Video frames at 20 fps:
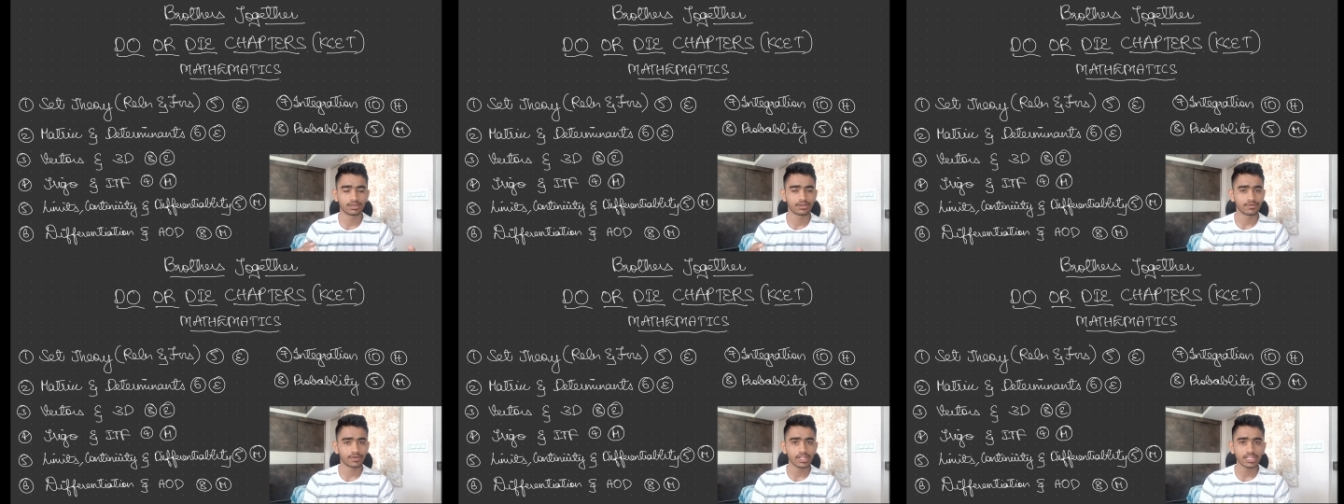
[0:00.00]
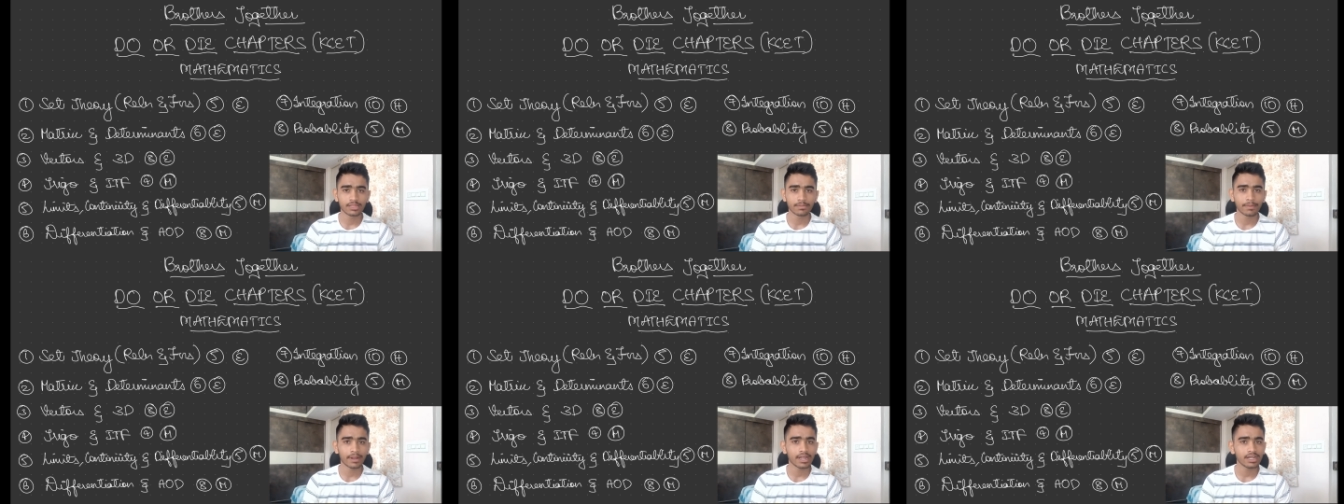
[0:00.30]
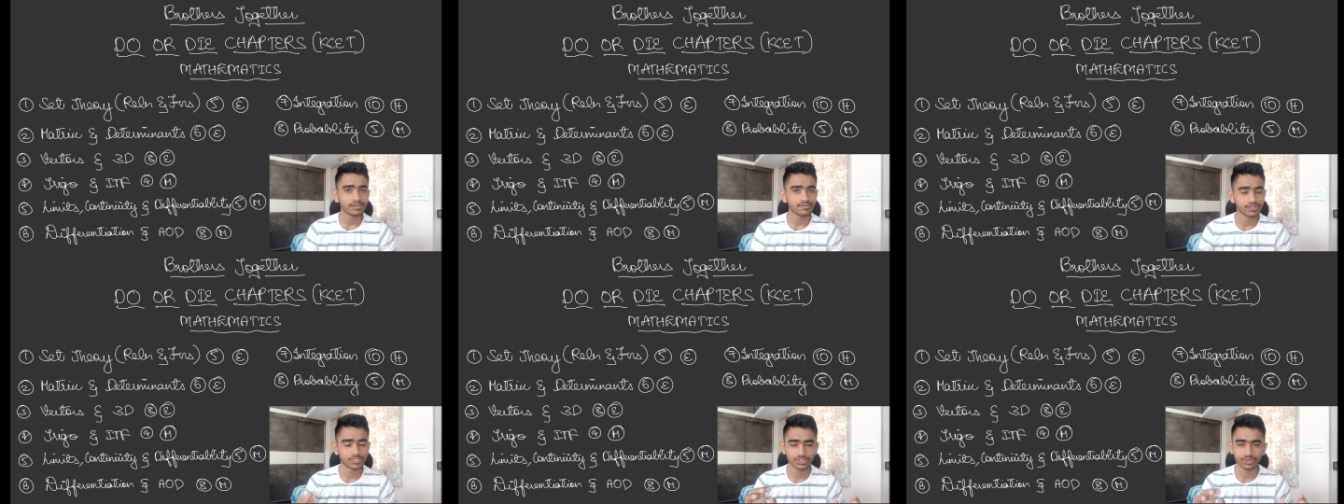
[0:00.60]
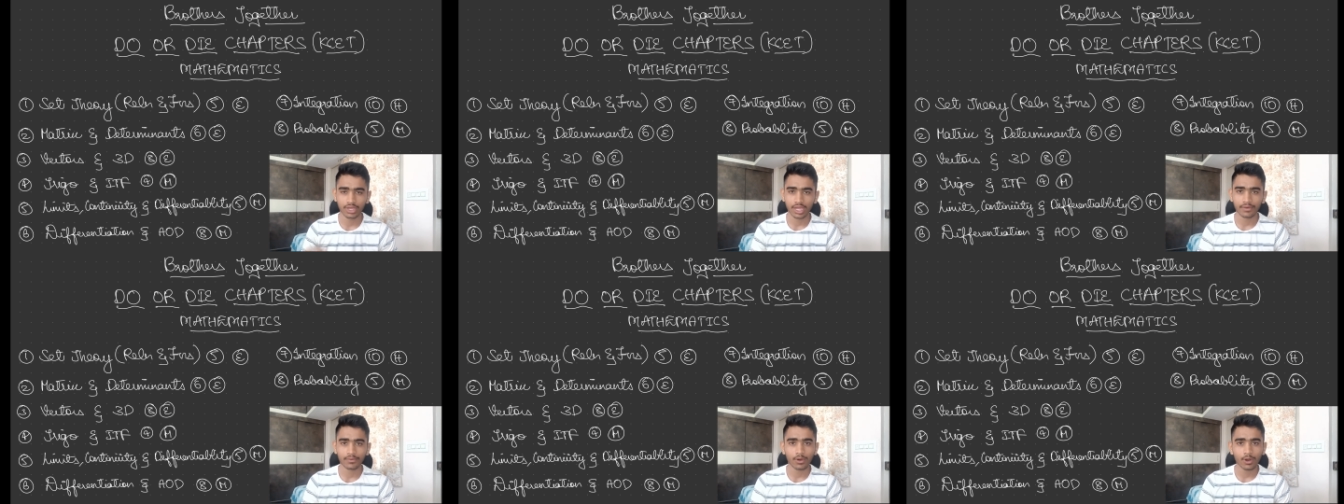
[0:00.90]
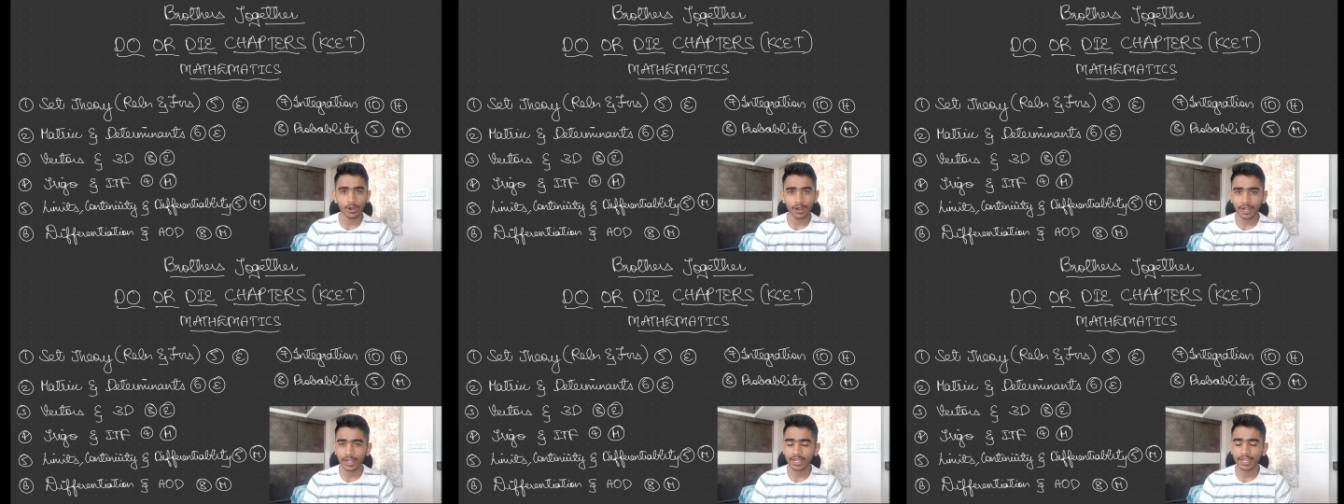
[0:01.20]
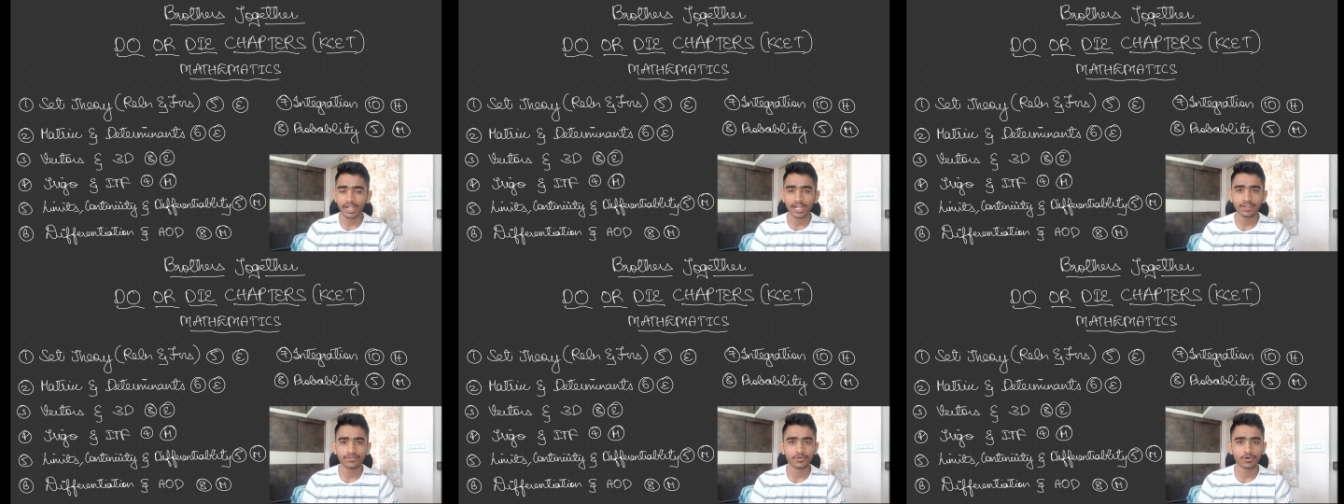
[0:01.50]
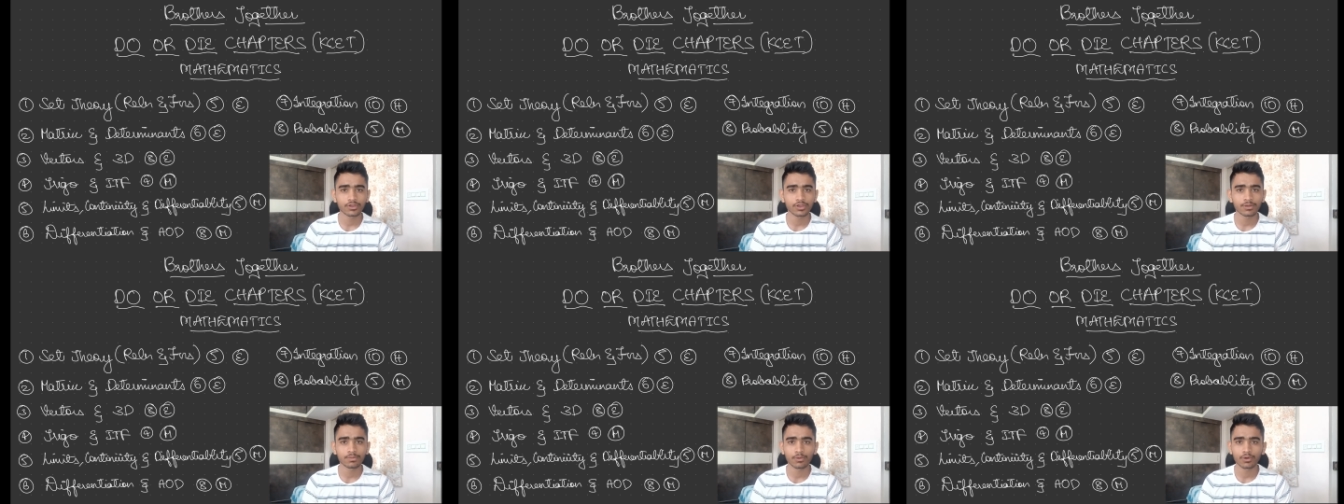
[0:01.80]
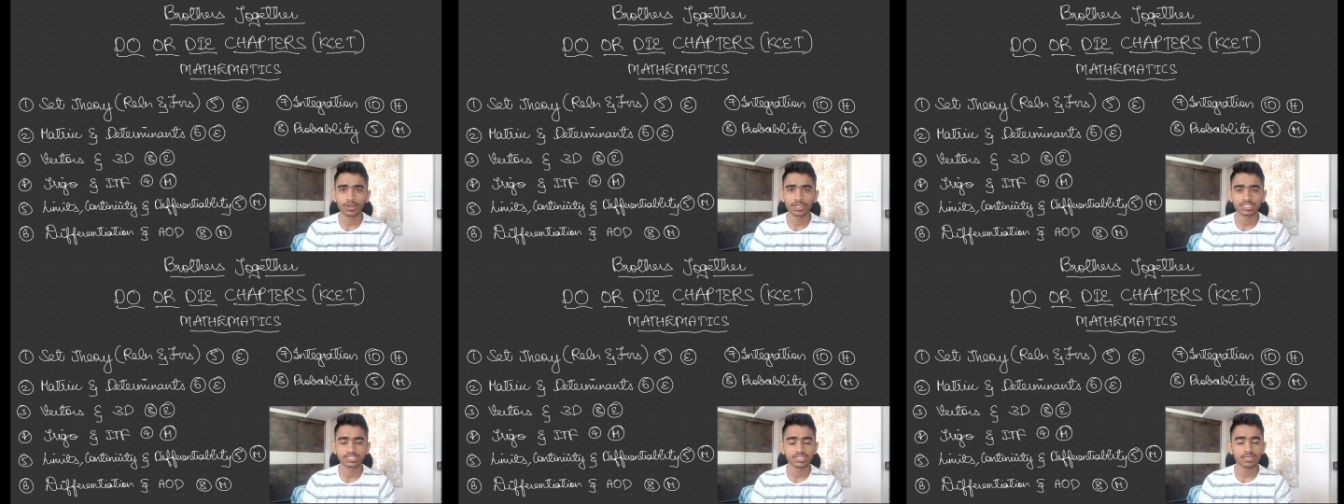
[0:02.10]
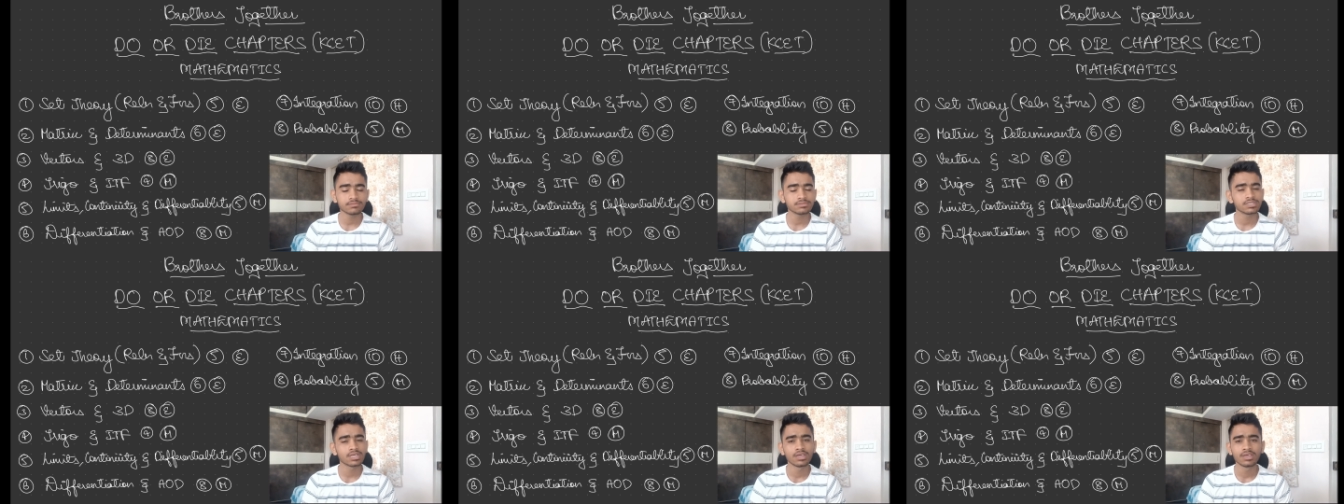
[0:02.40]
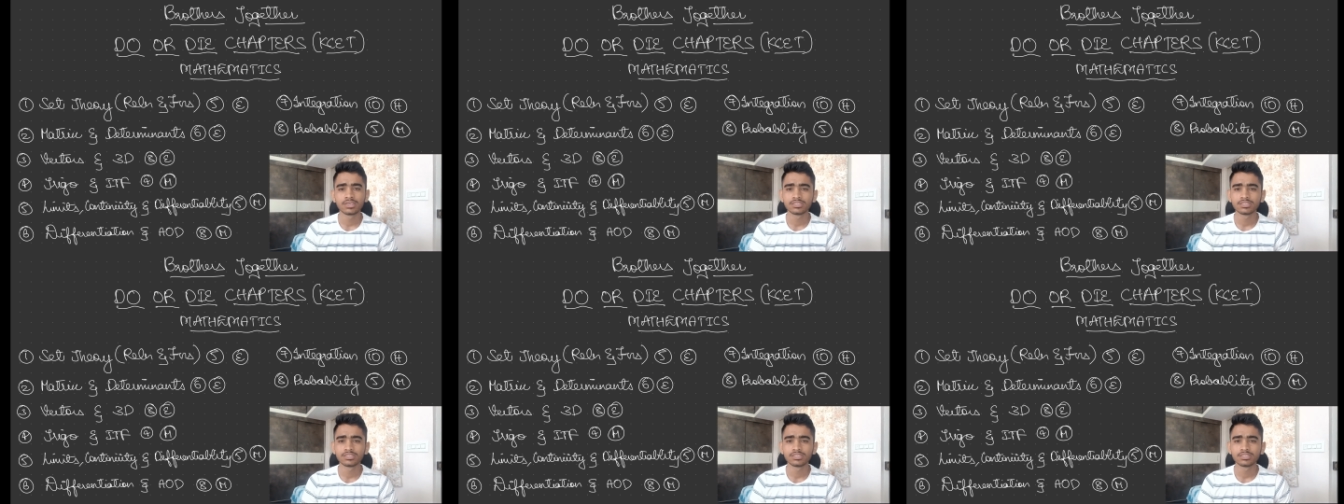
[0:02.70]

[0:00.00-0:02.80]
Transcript: 12th part which you have already dealt for your board exams